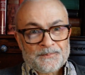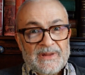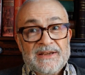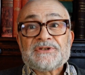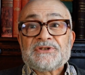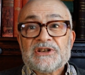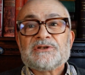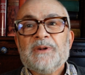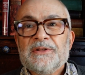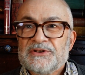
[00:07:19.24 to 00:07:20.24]
it's
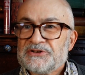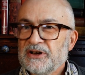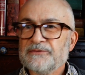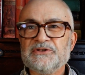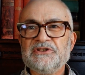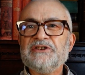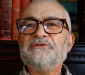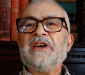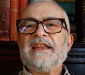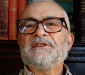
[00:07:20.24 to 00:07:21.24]
6 months after the
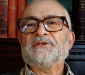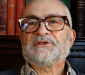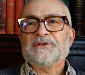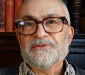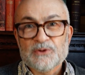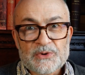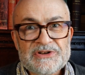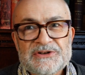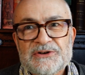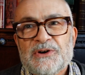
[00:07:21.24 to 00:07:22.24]
events of The
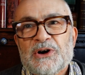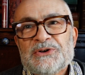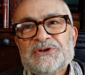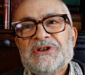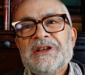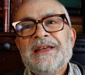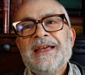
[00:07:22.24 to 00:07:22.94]
Wizard of Oz.